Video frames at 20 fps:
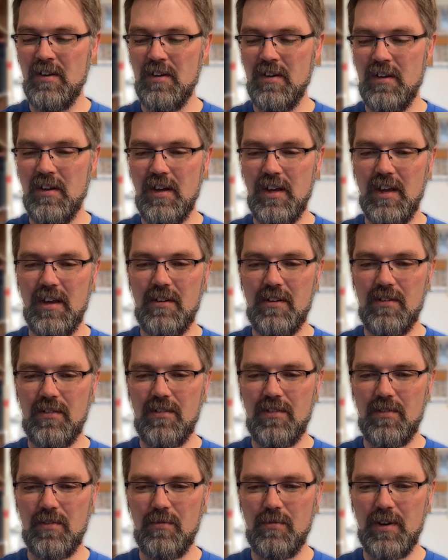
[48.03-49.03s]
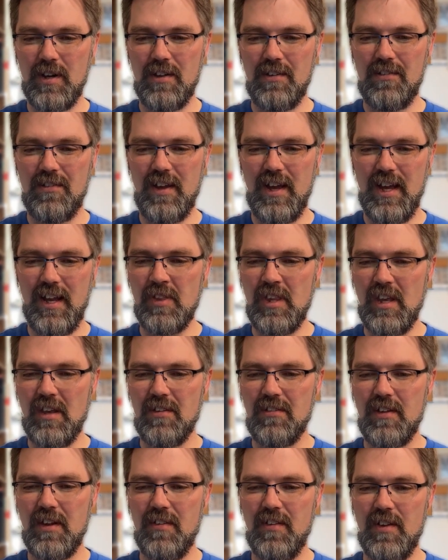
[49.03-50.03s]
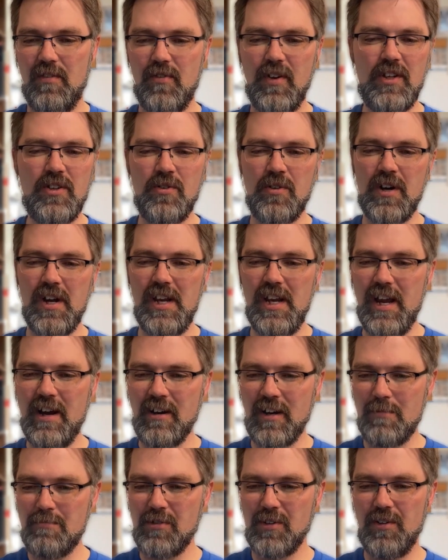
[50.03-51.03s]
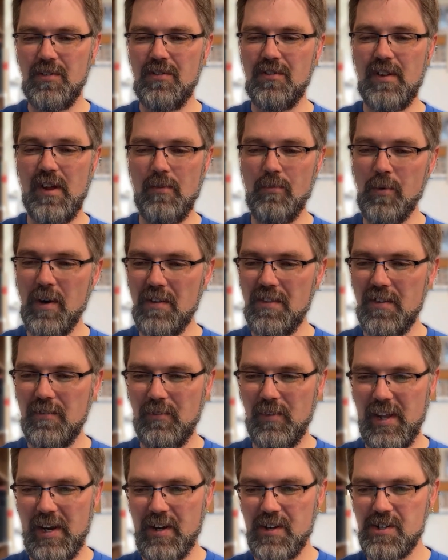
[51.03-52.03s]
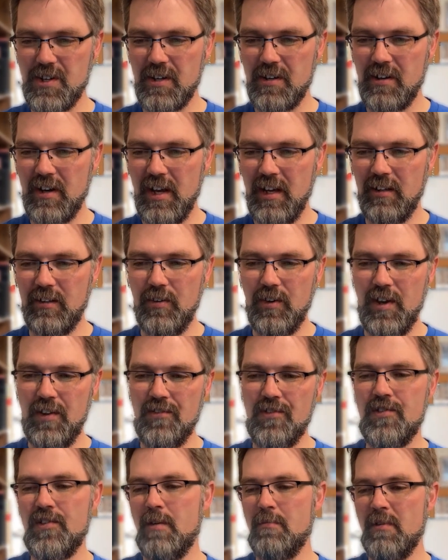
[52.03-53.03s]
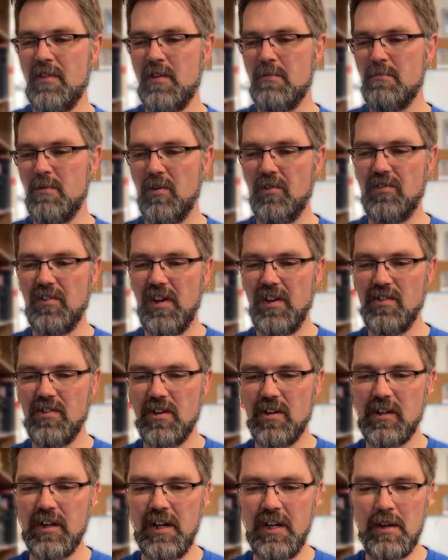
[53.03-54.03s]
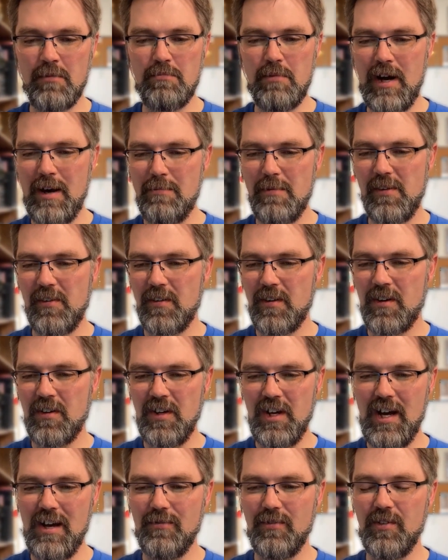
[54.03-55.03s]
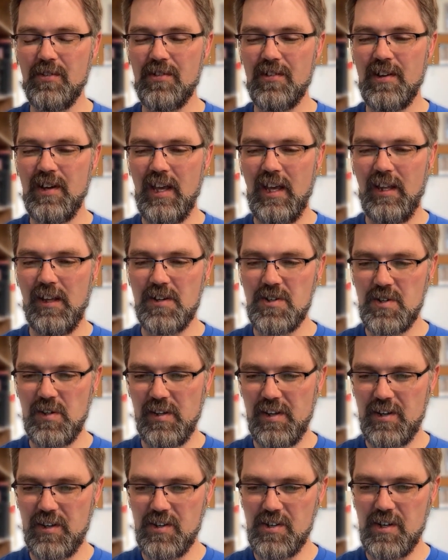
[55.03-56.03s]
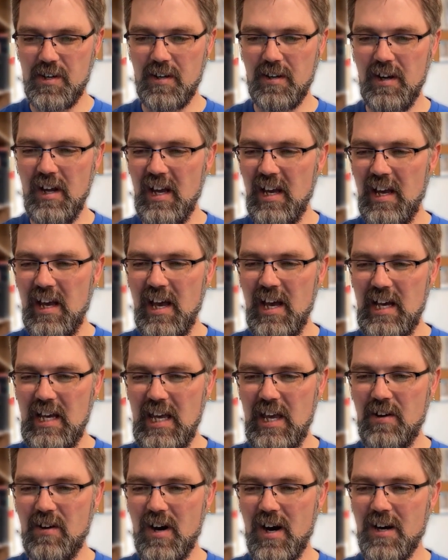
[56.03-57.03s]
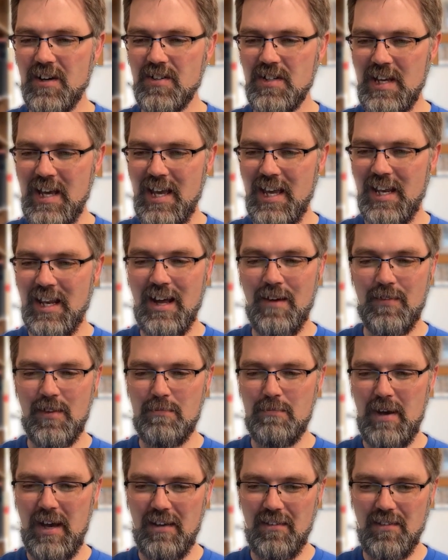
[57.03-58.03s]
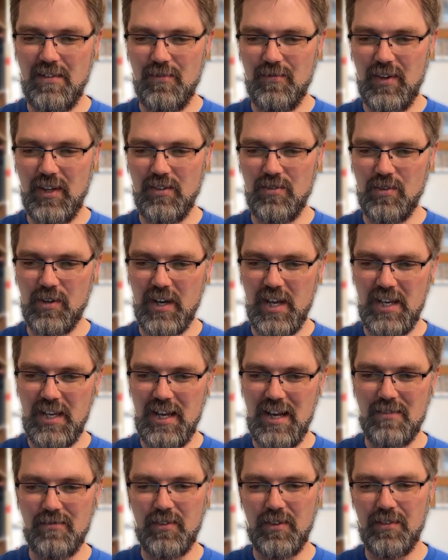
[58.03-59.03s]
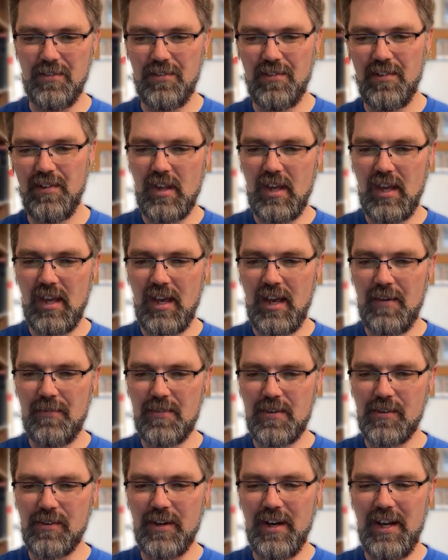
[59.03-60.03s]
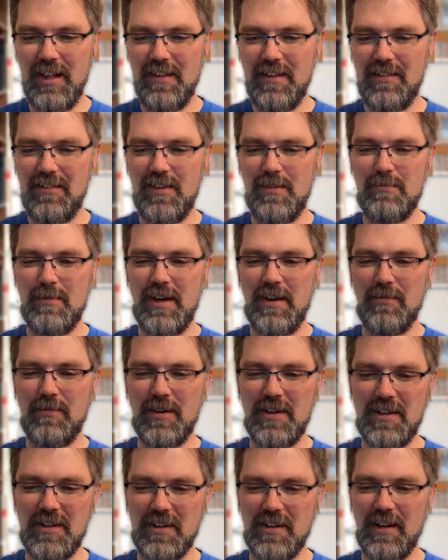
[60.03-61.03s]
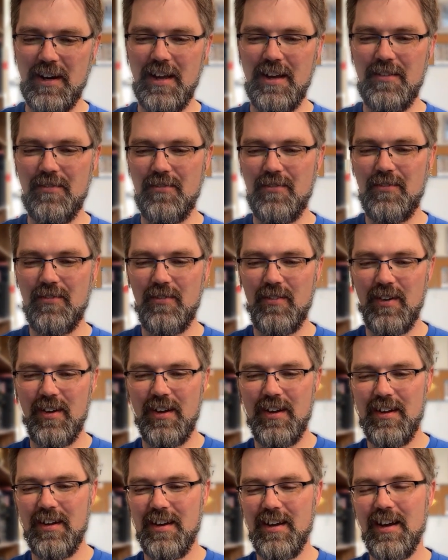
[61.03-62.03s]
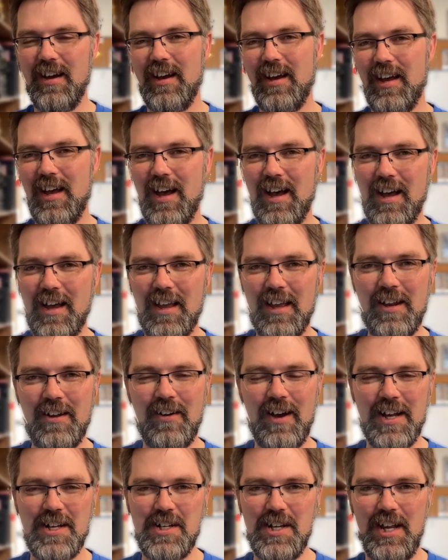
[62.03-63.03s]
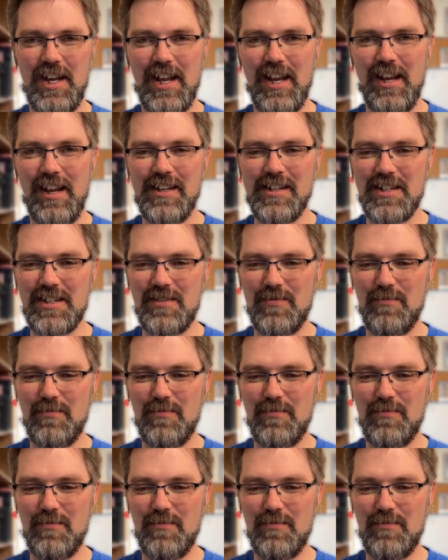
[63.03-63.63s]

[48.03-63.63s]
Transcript: here's what it said. It said, the Victorian era produced a wealth of literature, including some of the most enduring and popular novels in English literature. Here are ten of the best Victorian novels. After reading this, you might wonder if, uh, you know, I cheated and just